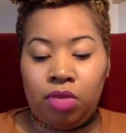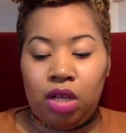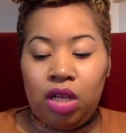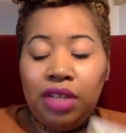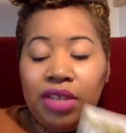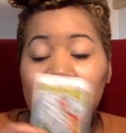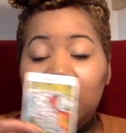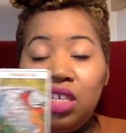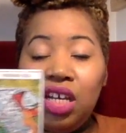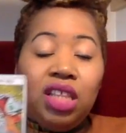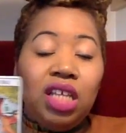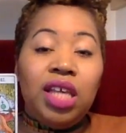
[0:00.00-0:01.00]
Like, there's
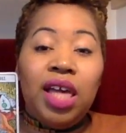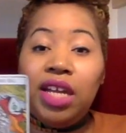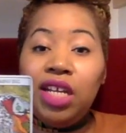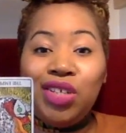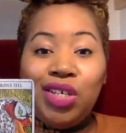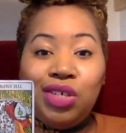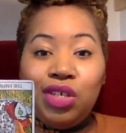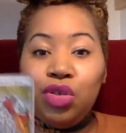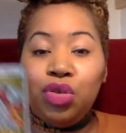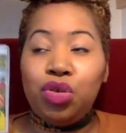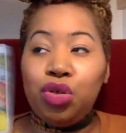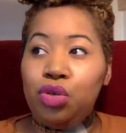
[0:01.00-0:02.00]
nothing that energies
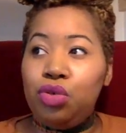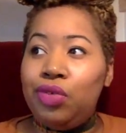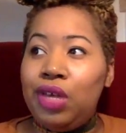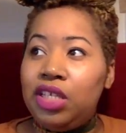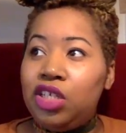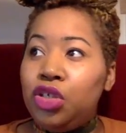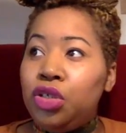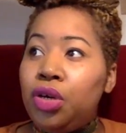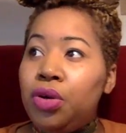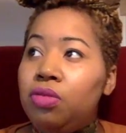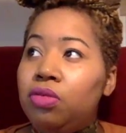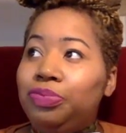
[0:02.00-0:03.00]
can do. Do you
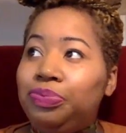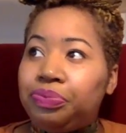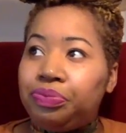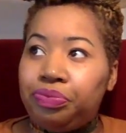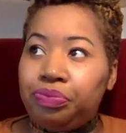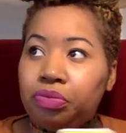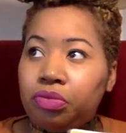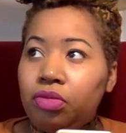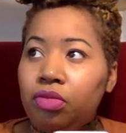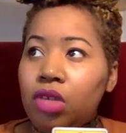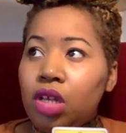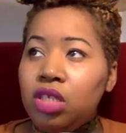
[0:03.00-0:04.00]
know?
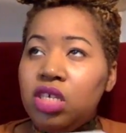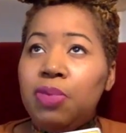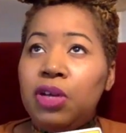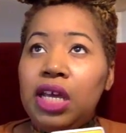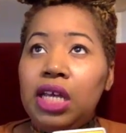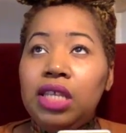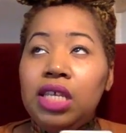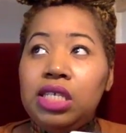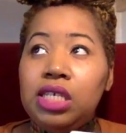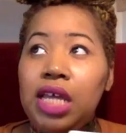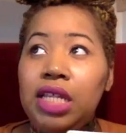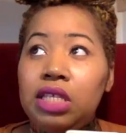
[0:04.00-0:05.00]
To put it in this
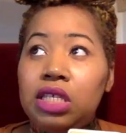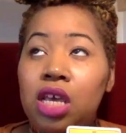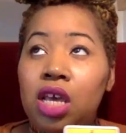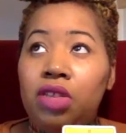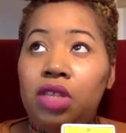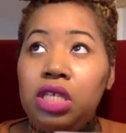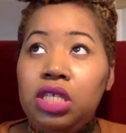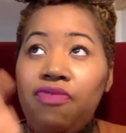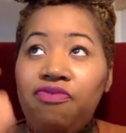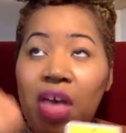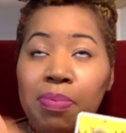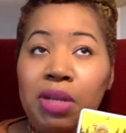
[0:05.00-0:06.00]
sense, this is the
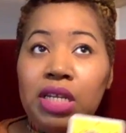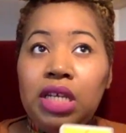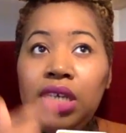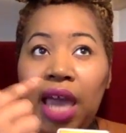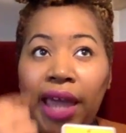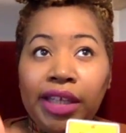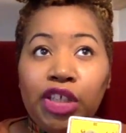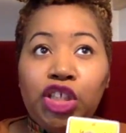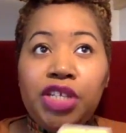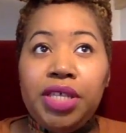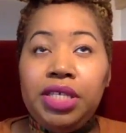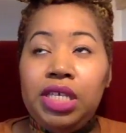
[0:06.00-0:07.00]
feminine
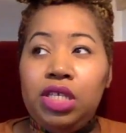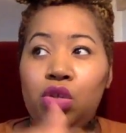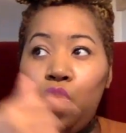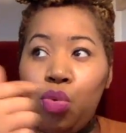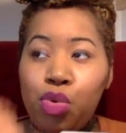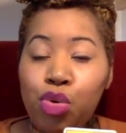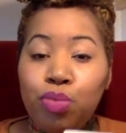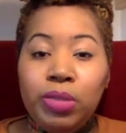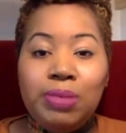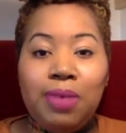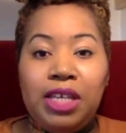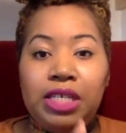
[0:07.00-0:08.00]
energy. This is the womb
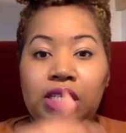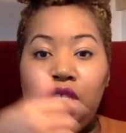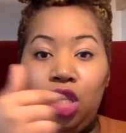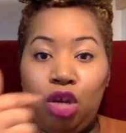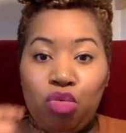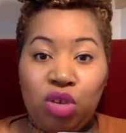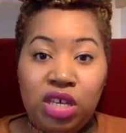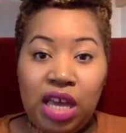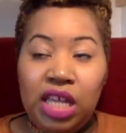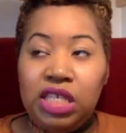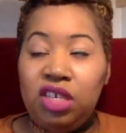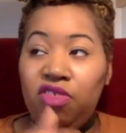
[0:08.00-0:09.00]
space. This is the
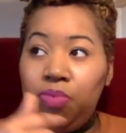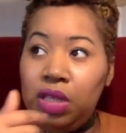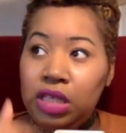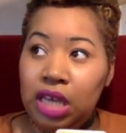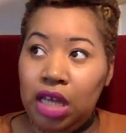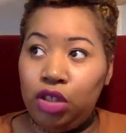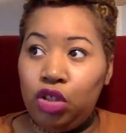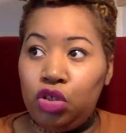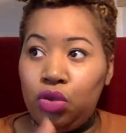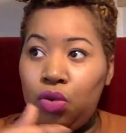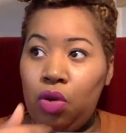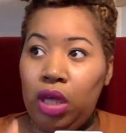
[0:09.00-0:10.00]
creative
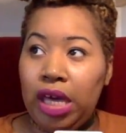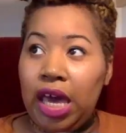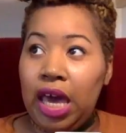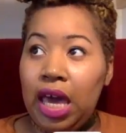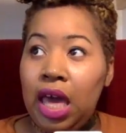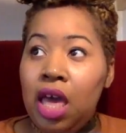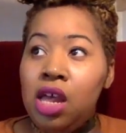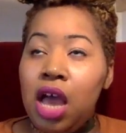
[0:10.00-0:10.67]
potential, okay?